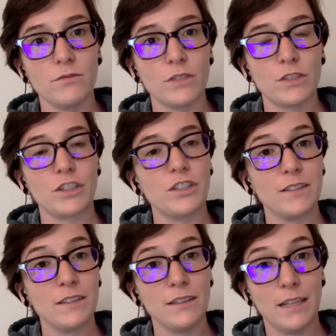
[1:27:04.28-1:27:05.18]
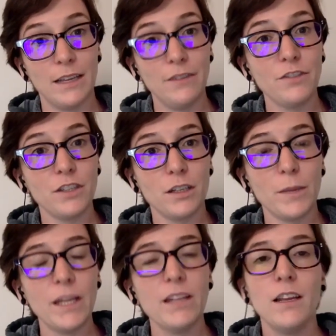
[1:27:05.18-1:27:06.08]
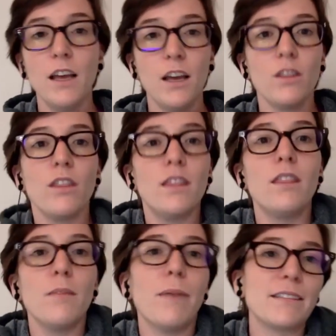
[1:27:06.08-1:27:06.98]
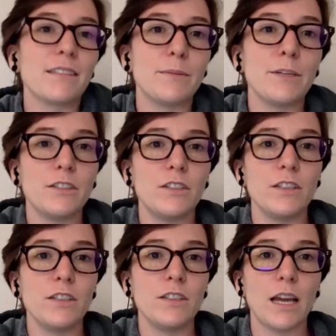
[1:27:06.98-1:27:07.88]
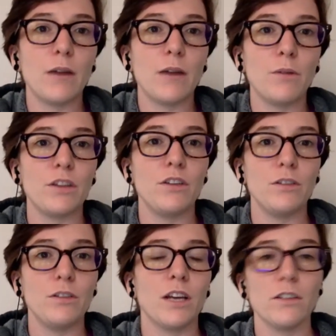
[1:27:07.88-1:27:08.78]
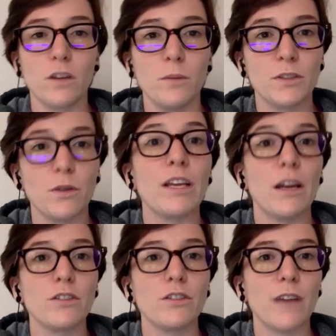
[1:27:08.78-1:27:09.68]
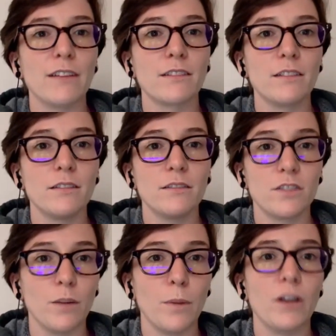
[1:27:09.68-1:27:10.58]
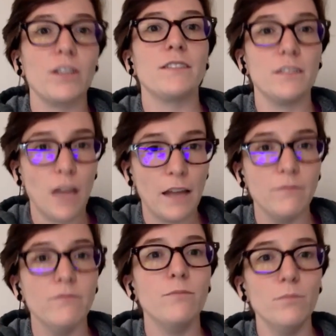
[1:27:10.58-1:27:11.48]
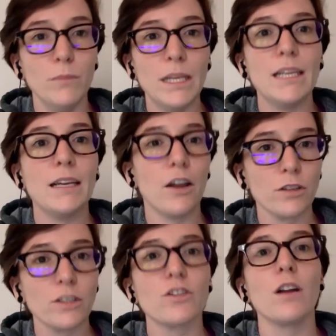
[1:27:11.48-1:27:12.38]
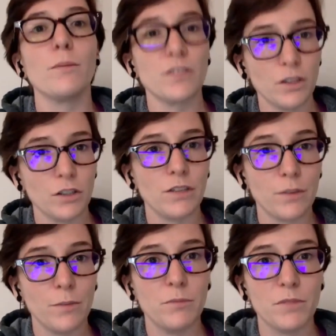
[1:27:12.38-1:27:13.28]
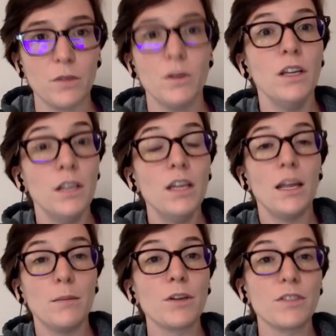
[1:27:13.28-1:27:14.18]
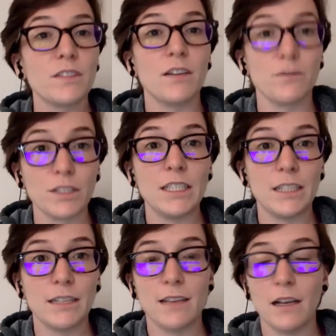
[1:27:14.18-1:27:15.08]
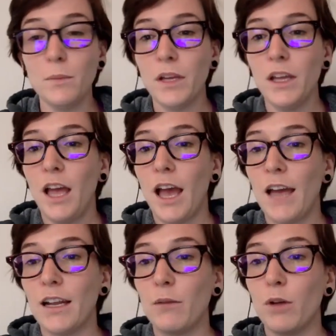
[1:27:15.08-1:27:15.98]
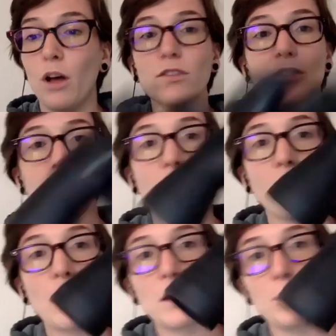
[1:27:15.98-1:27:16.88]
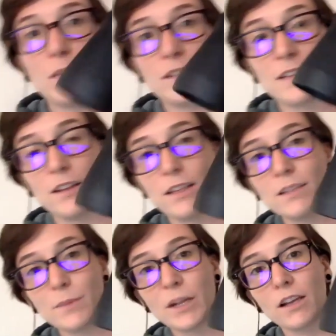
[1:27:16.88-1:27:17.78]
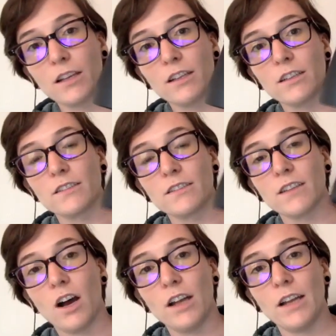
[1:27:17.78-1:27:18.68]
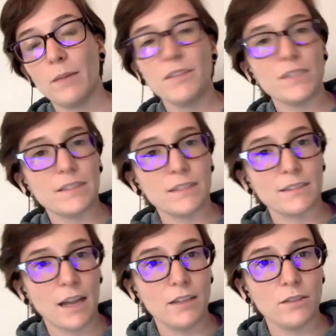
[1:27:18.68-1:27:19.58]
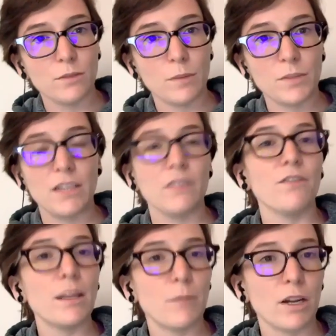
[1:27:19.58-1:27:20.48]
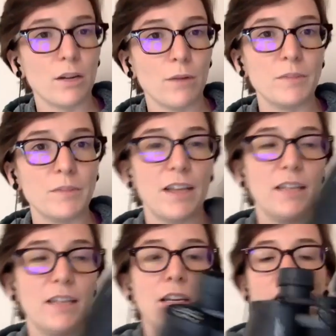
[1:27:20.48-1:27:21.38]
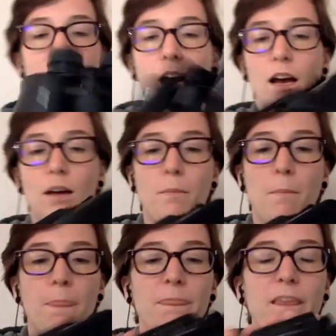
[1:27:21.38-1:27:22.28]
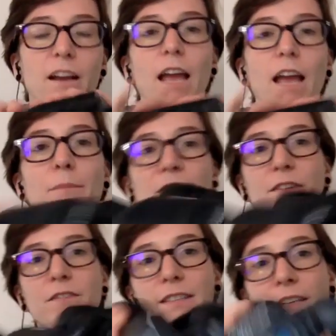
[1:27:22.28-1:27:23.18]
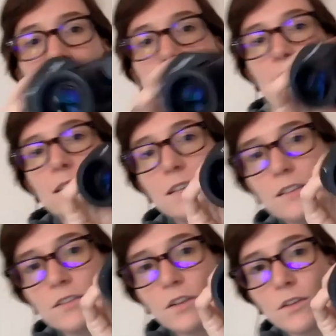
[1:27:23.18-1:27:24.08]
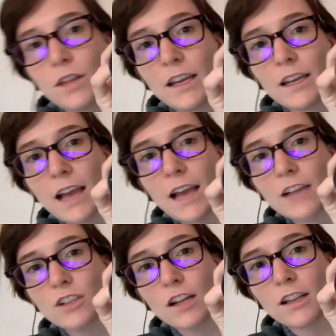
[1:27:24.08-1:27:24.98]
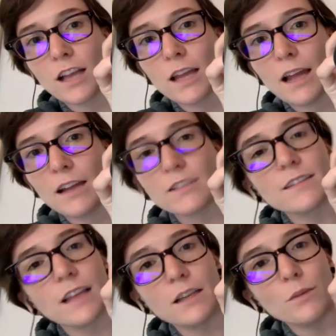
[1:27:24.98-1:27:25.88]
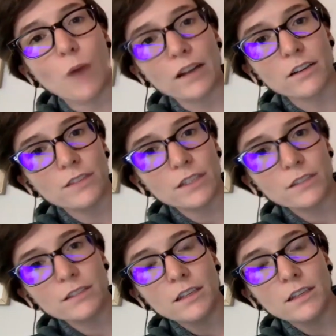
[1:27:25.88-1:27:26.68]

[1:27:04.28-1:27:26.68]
restrictions lift a little bit, the best experience you can get with the new telescope is going out to RASC star parties and, and meeting other astronomers and learning from them. So in person stuff really does help. And I will also throw out that we sell these binoculars on, I believe it's the Sky News website. You can find them on our website. Um, they're 8 by 56, so they catch a lot of light and are a slightly wider field,